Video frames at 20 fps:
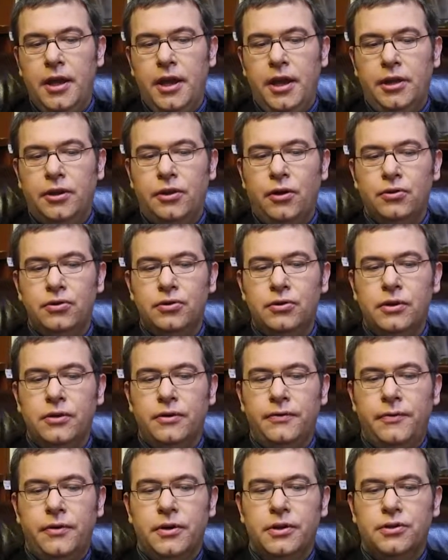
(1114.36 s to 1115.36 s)
It also
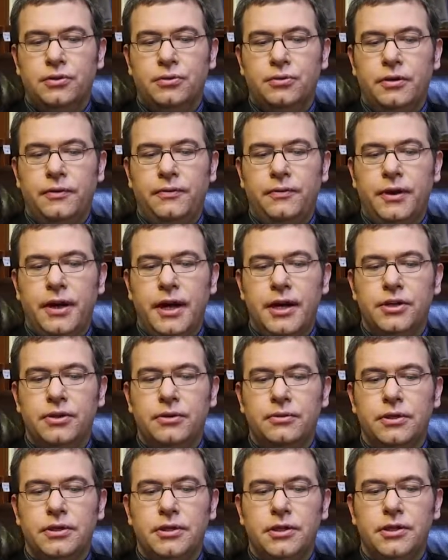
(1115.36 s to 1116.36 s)
refers to the
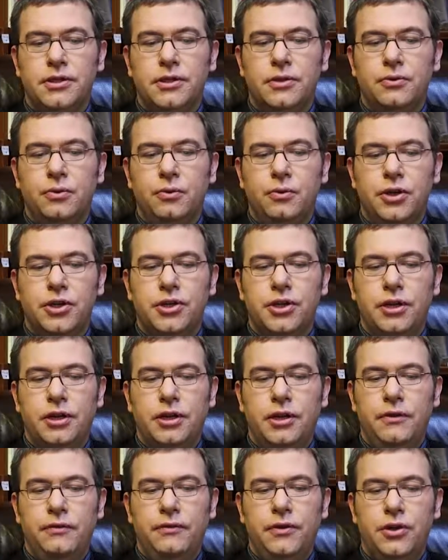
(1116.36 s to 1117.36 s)
financial decision which an
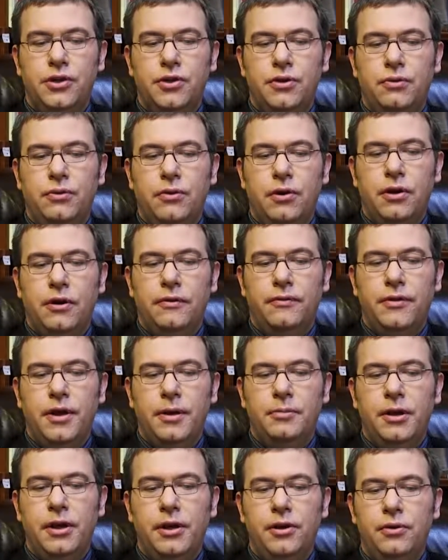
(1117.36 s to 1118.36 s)
individual or a
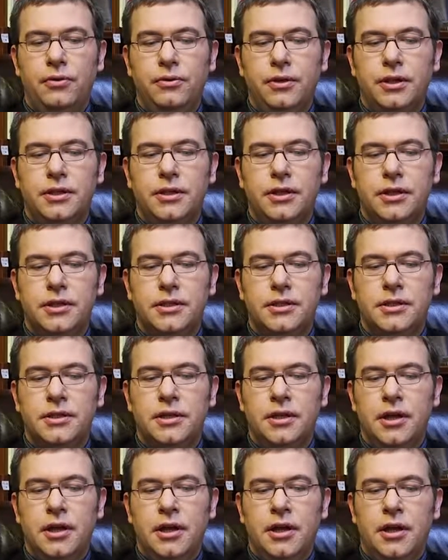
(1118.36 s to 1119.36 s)
family unit
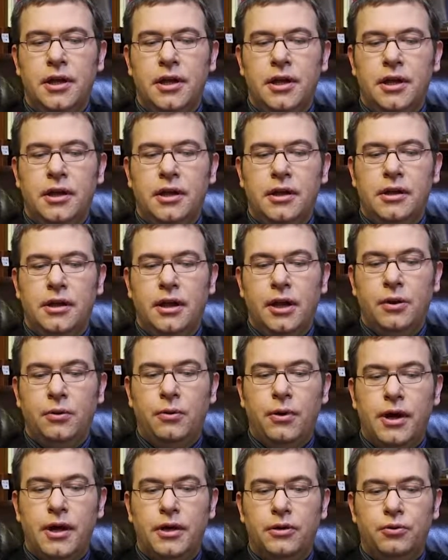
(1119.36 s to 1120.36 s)
is
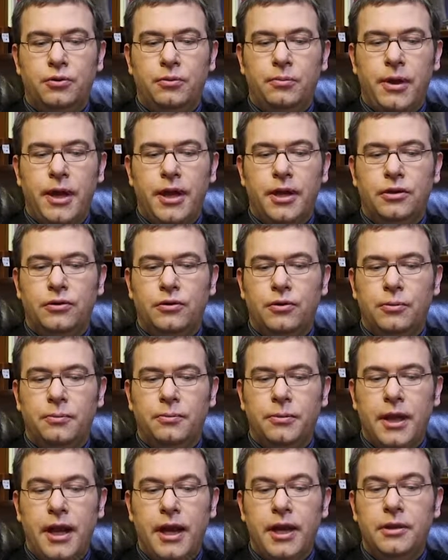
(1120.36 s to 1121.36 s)
required to make to
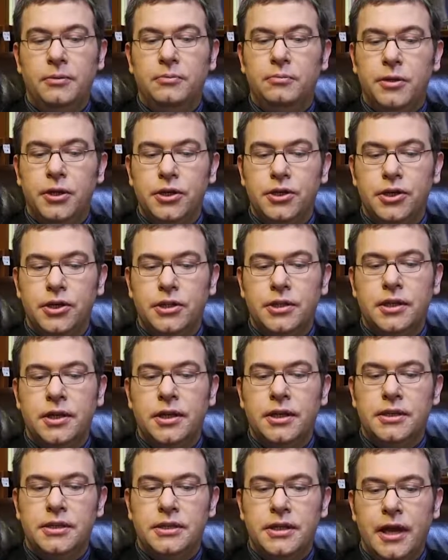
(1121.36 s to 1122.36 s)
obtain, budget,
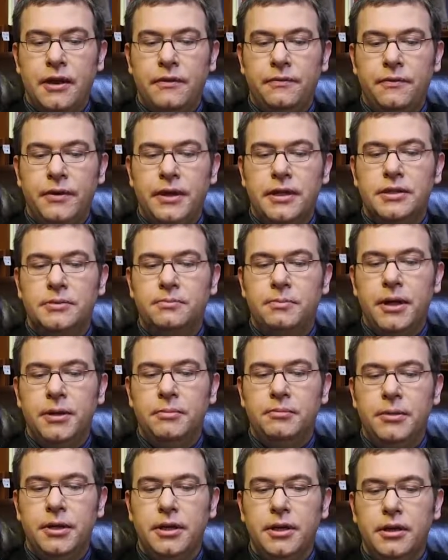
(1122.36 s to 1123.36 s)
save, and
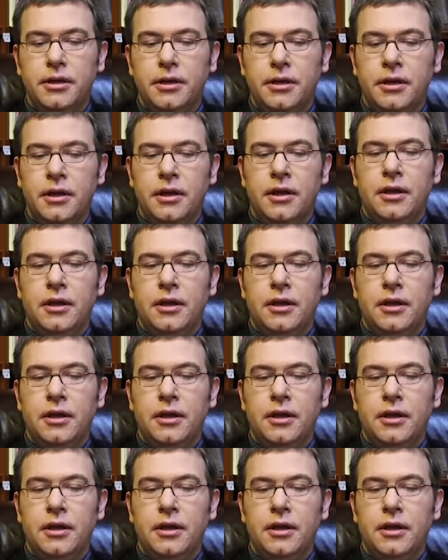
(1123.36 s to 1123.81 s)
spend money